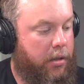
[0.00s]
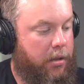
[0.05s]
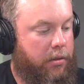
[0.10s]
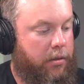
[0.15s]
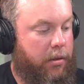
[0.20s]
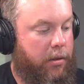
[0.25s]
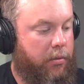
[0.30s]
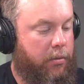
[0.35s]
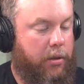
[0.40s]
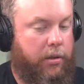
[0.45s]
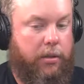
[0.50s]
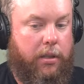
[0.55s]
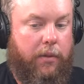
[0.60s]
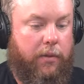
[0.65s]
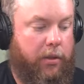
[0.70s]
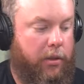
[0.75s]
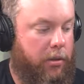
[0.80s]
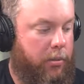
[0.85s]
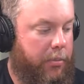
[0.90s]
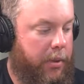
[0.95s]
So let's
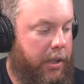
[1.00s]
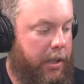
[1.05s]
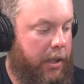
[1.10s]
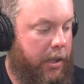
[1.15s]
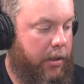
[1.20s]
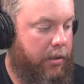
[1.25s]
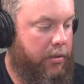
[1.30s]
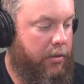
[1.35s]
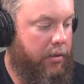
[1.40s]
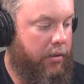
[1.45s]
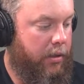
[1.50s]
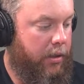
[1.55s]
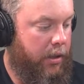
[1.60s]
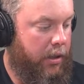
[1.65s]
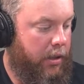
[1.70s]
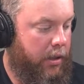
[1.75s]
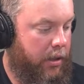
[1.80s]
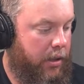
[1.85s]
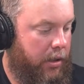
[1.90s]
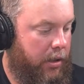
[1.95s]
give a little bit of
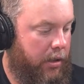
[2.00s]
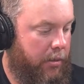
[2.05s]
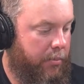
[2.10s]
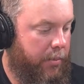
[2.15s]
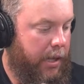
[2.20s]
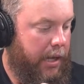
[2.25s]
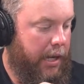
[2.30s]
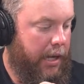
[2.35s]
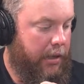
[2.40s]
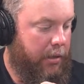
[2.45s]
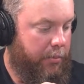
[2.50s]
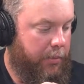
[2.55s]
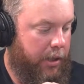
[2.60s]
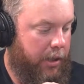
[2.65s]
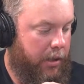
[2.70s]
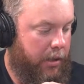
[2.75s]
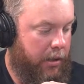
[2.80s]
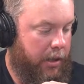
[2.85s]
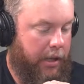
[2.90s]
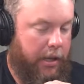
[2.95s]
history behind them
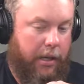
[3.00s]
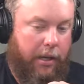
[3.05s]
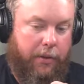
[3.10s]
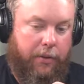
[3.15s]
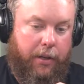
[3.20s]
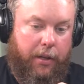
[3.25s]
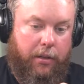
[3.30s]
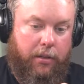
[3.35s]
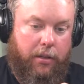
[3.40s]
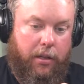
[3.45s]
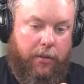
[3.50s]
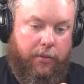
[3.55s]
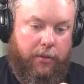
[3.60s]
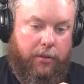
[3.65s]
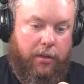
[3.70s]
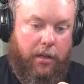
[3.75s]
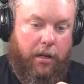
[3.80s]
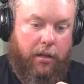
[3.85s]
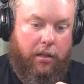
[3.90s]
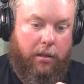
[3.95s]
there. I think Jeff
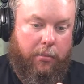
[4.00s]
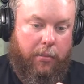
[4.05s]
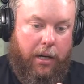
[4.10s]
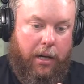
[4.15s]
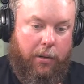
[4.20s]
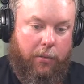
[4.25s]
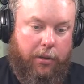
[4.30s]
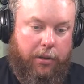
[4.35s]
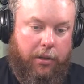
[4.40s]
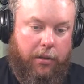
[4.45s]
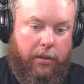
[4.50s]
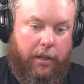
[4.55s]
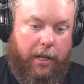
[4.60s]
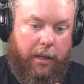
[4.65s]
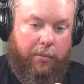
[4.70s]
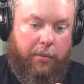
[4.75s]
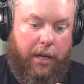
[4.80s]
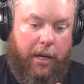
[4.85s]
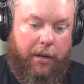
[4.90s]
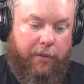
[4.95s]
was talking about what they're
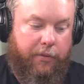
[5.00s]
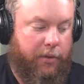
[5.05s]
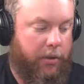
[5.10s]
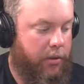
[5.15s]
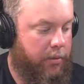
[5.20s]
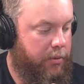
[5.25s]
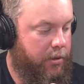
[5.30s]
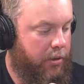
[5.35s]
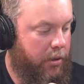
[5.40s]
named after.